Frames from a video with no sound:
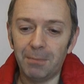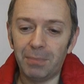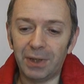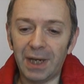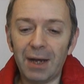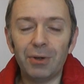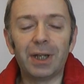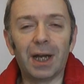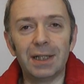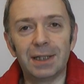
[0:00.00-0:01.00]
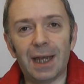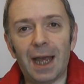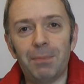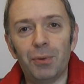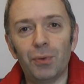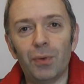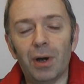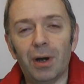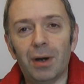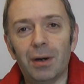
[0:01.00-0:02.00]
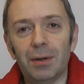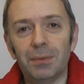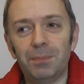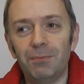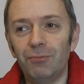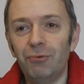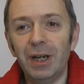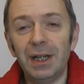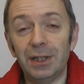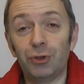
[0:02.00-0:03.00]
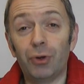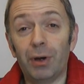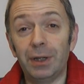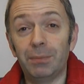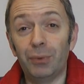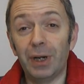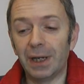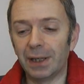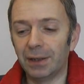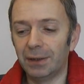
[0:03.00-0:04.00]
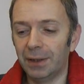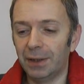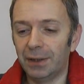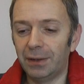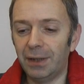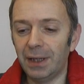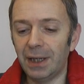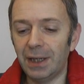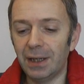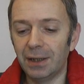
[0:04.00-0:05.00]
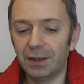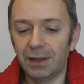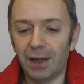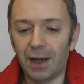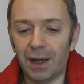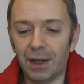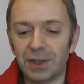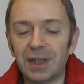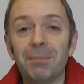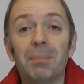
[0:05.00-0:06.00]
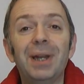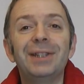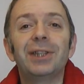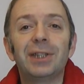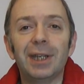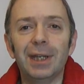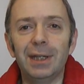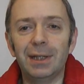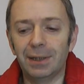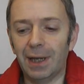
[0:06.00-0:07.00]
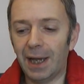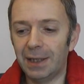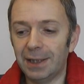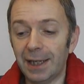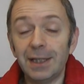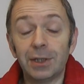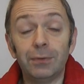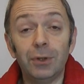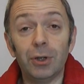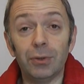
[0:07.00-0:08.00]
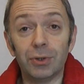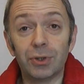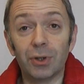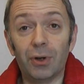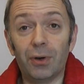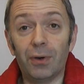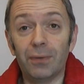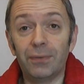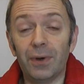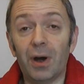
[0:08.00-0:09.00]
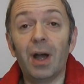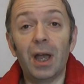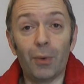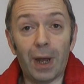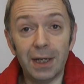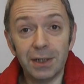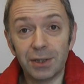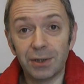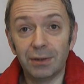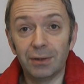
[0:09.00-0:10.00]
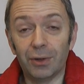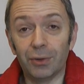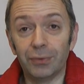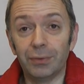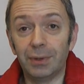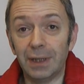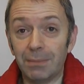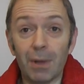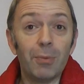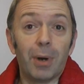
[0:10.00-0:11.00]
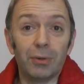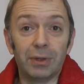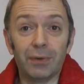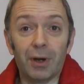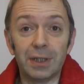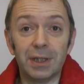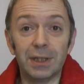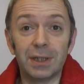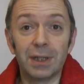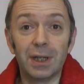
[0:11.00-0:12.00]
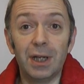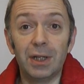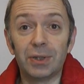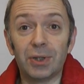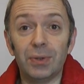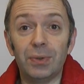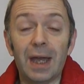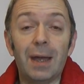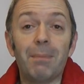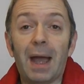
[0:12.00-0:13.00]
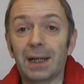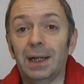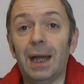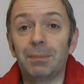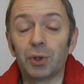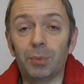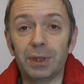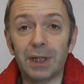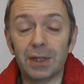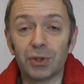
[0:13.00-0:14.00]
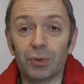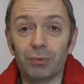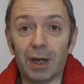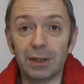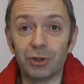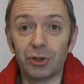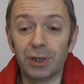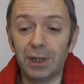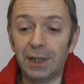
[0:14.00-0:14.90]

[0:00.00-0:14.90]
But nowadays, Apple are really trying to bring the Uh, simplicity and ease of use of iOS on the mobile devices to their Mac laptop and desktop range.